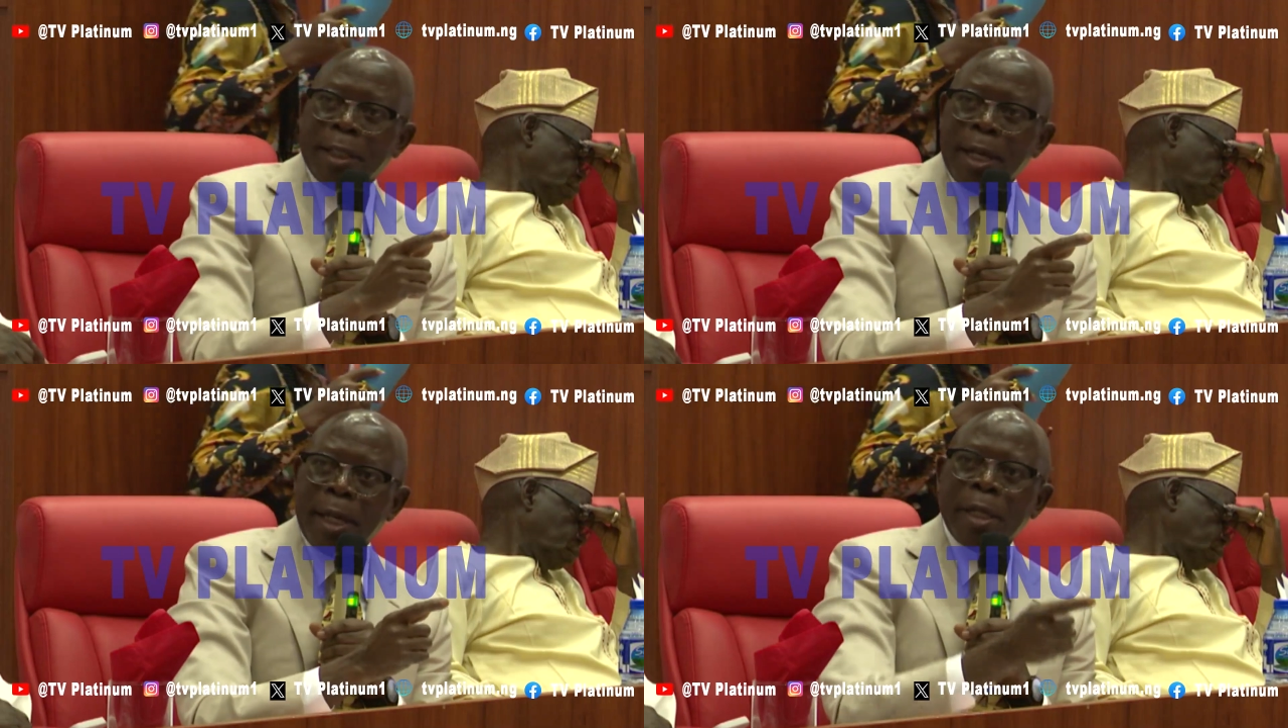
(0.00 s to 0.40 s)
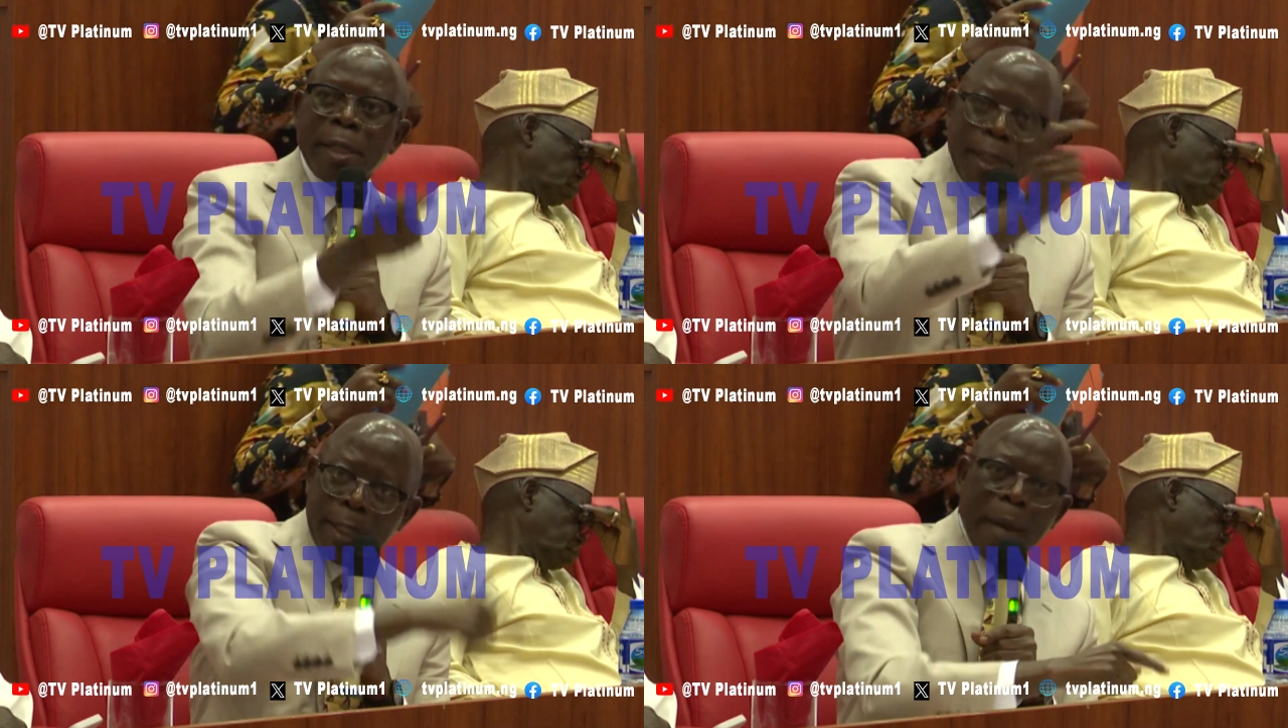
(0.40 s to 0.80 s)
year,
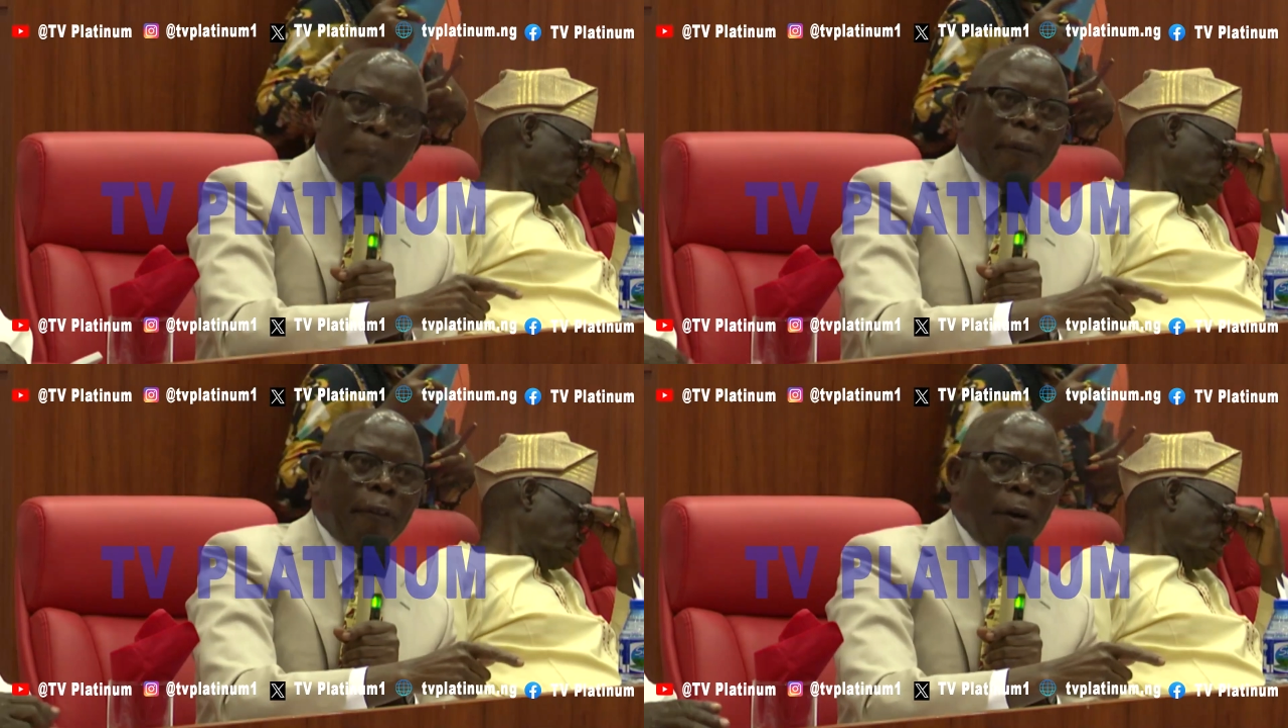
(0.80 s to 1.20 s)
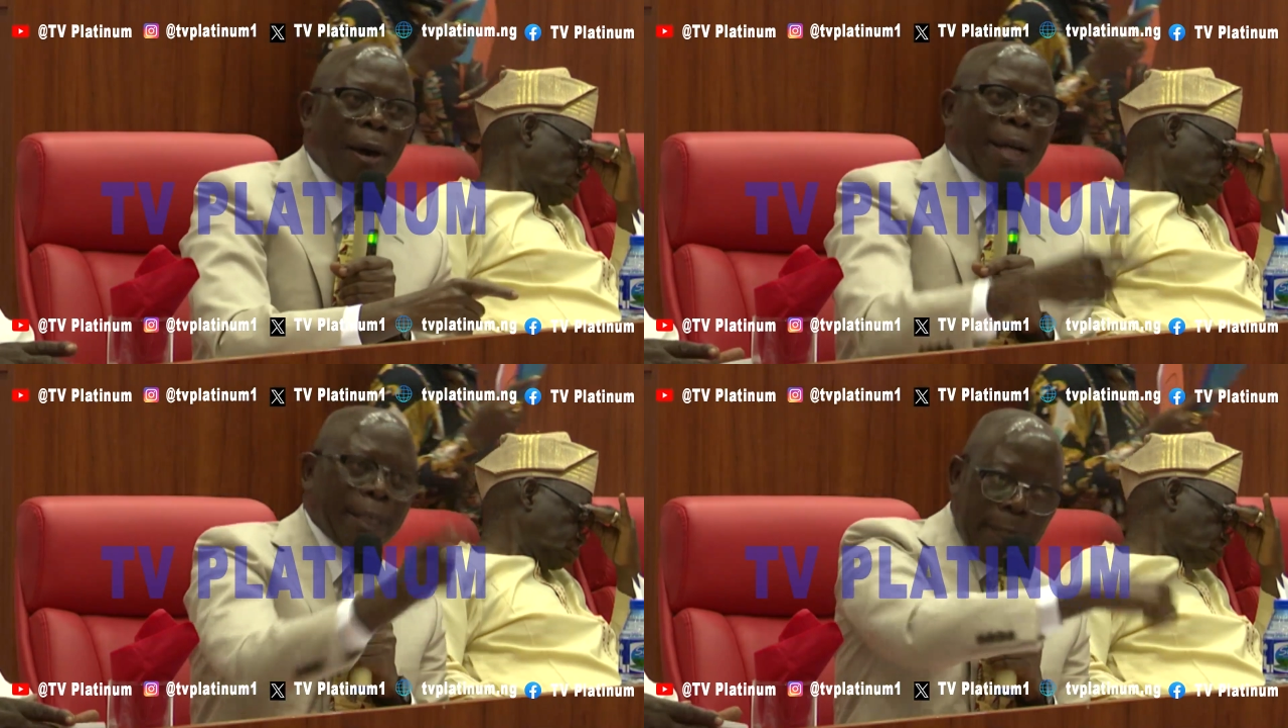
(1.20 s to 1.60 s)
the year before,
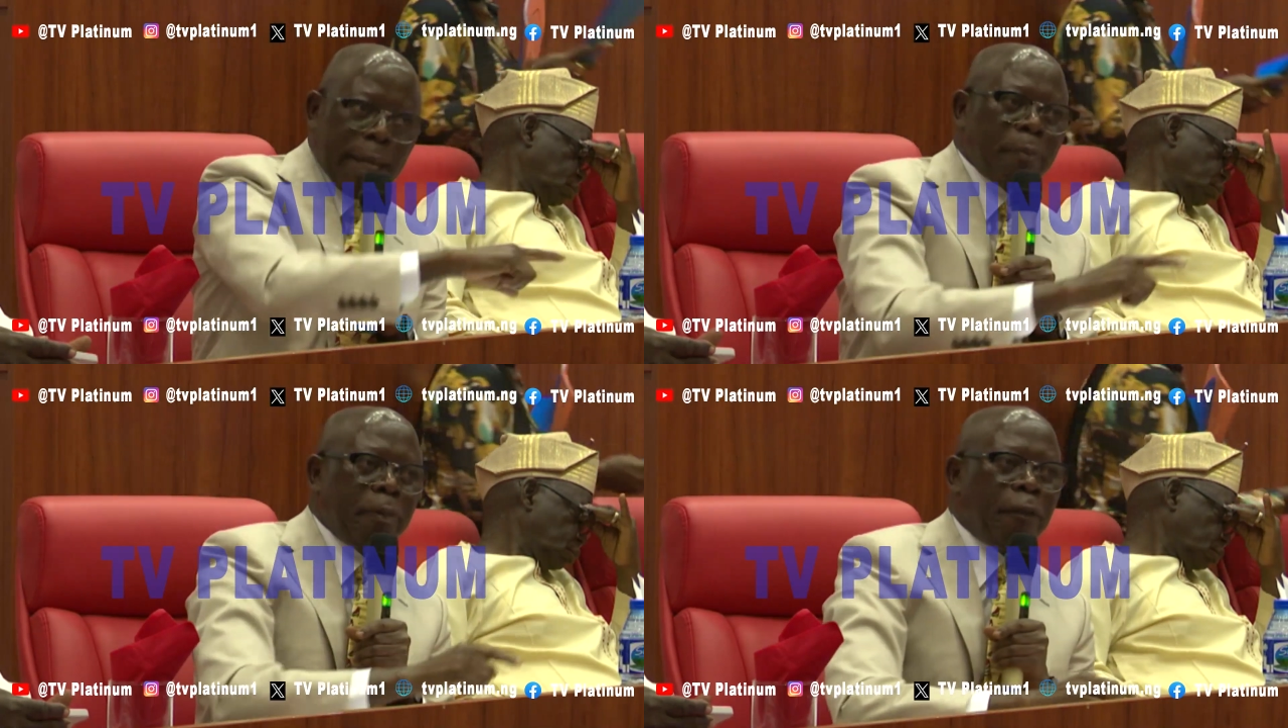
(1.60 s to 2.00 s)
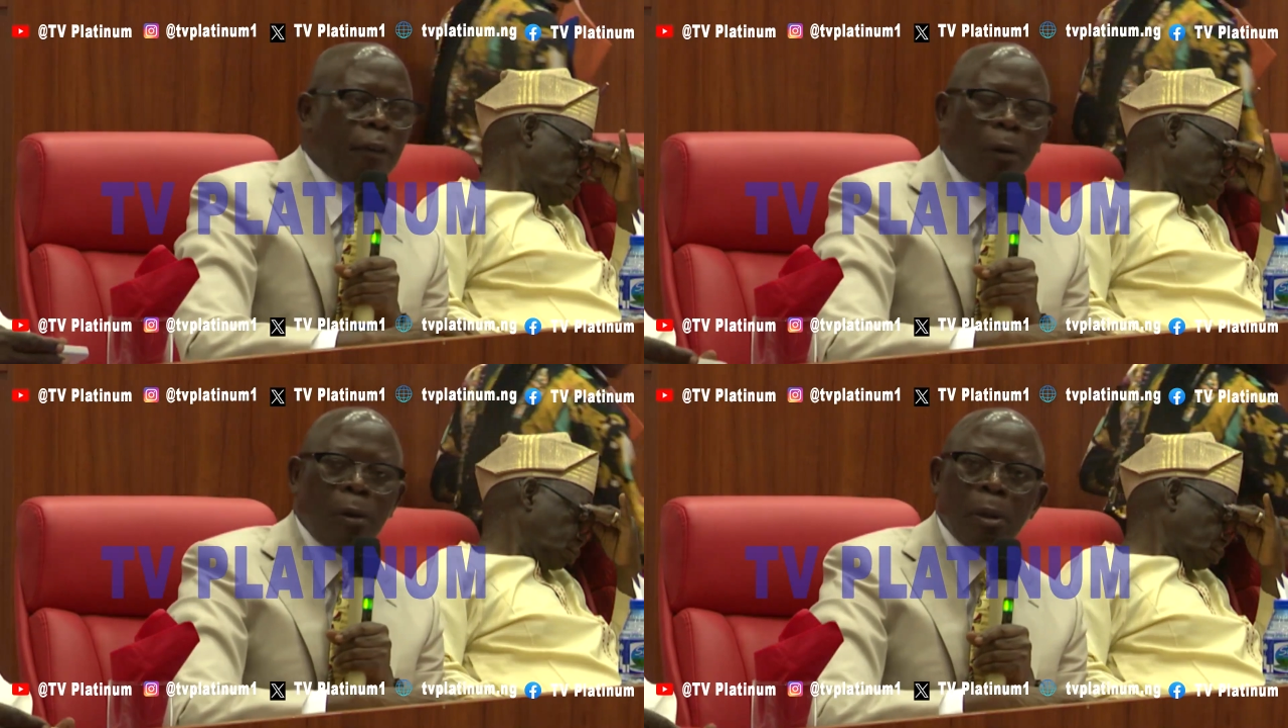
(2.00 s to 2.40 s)
and 3 years
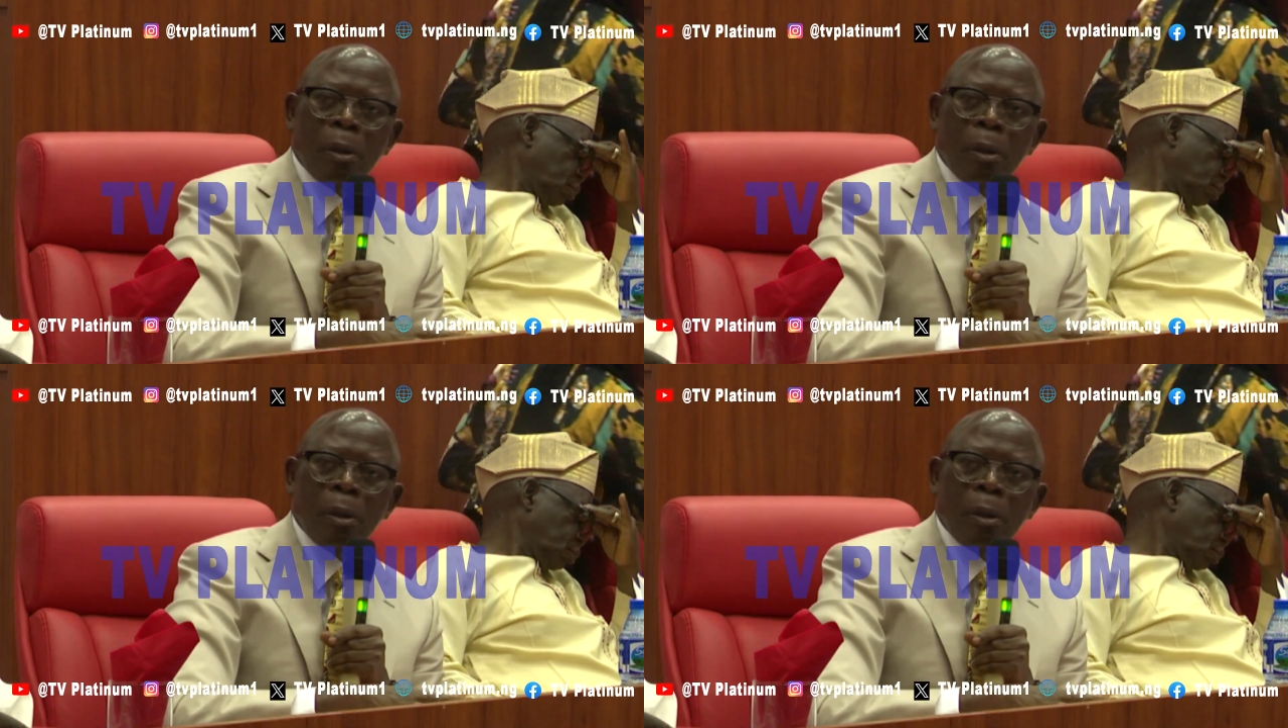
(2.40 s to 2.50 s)
before?